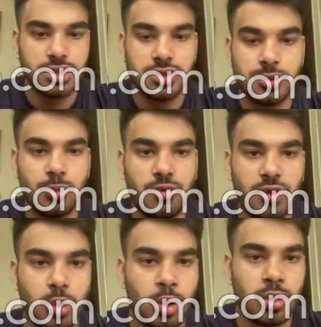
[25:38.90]
So
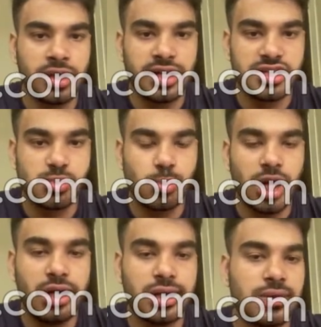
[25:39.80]
moving on to the next
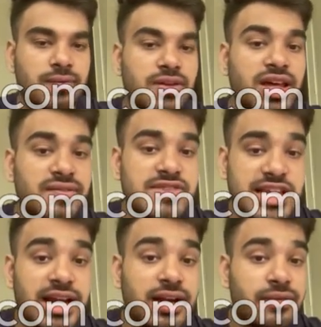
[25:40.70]
part, we have
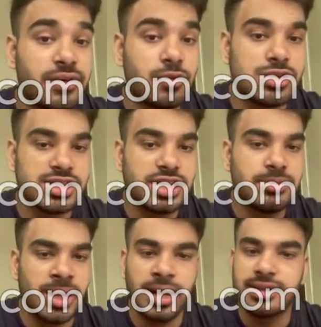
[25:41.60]
checked if it was leap,
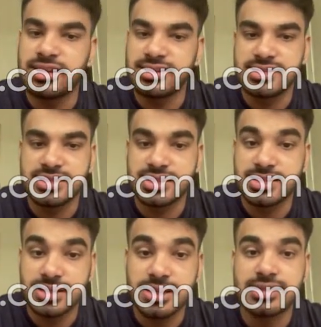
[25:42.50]
then add
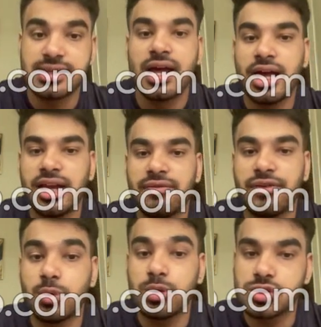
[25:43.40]
366, and if
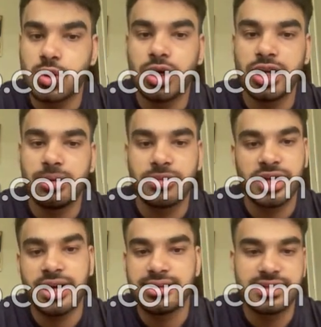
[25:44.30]
it was not leap,
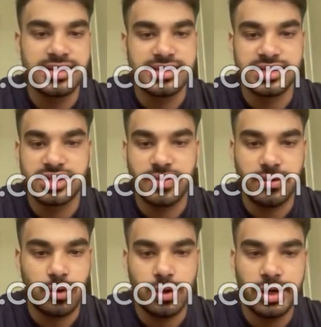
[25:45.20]
then add
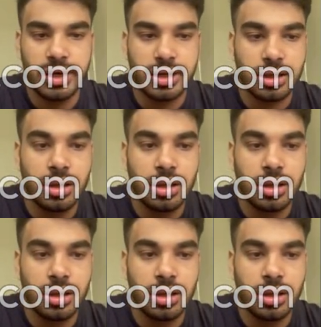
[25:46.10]
365. All right.